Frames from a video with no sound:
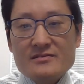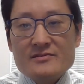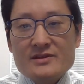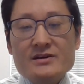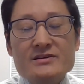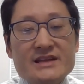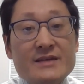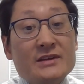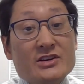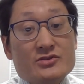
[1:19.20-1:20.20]
The
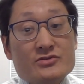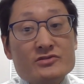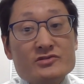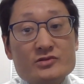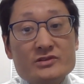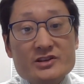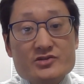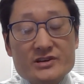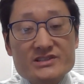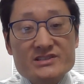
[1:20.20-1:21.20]
named lectures really
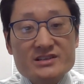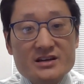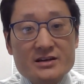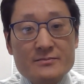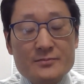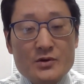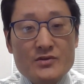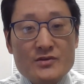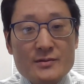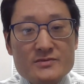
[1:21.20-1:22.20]
address uh,
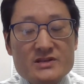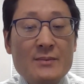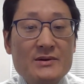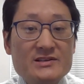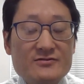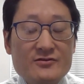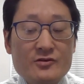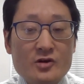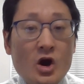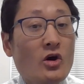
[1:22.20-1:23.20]
both topics
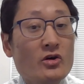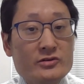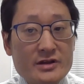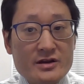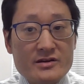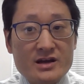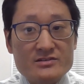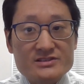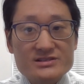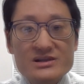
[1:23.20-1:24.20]
for all
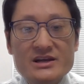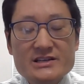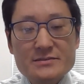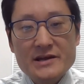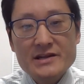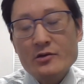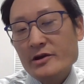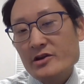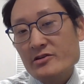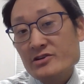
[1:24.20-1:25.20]
otolaryngologists. Depending on what
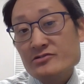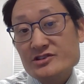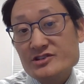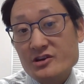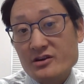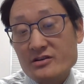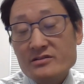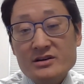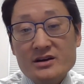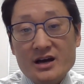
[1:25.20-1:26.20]
your interests are,
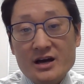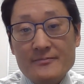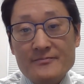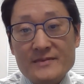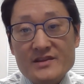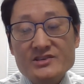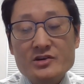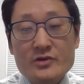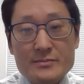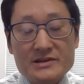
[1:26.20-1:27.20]
um, these are
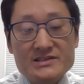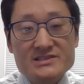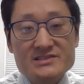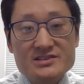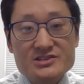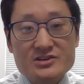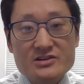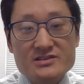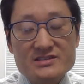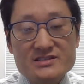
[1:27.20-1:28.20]
great places to
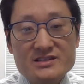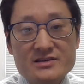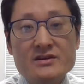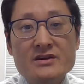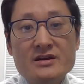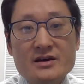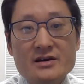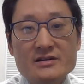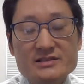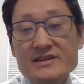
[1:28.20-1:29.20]
start to see uh,
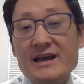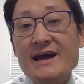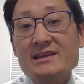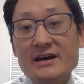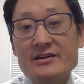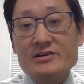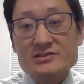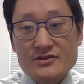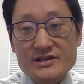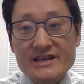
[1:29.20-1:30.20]
some of the headliners
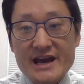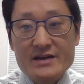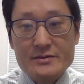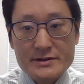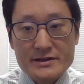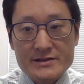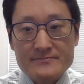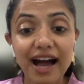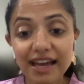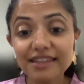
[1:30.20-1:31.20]
for the Academy meeting.
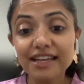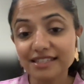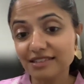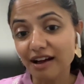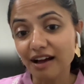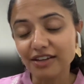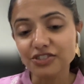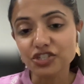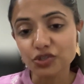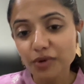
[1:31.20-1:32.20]
I'd like to
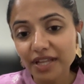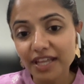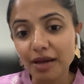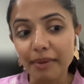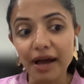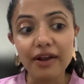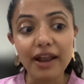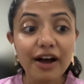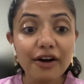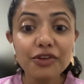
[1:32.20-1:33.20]
talk just quickly about
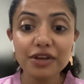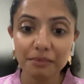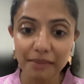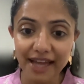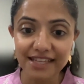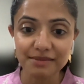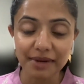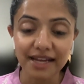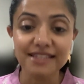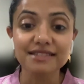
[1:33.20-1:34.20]
how you can
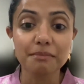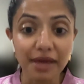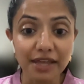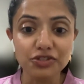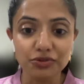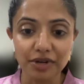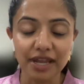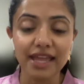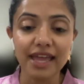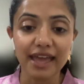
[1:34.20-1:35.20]
maximize
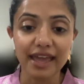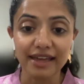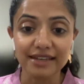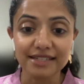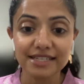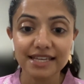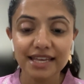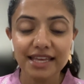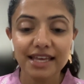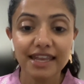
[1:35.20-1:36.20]
mentoring and
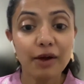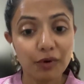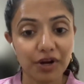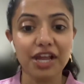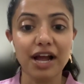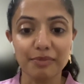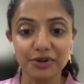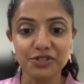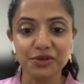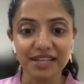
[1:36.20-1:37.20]
networking
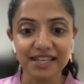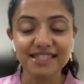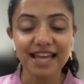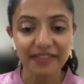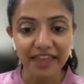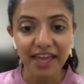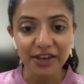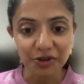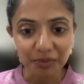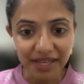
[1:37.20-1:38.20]
opportunities at the
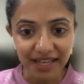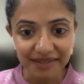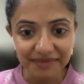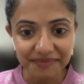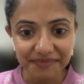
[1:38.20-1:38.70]
annual meeting.